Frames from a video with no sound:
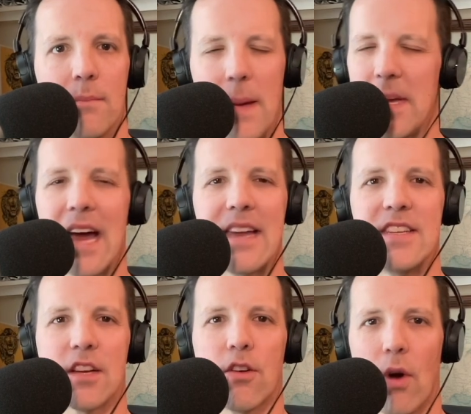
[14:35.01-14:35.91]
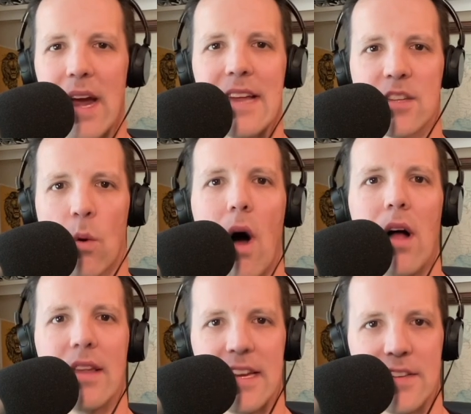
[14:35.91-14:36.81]
Maybe not his greatest
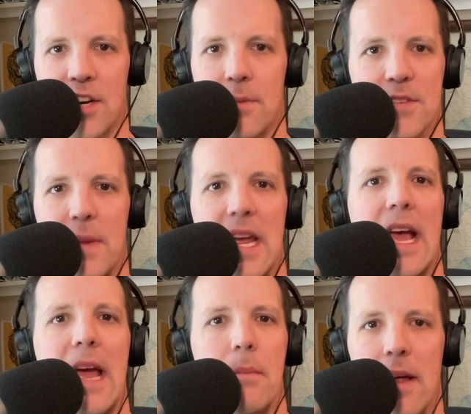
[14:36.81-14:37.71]
quality in terms of being an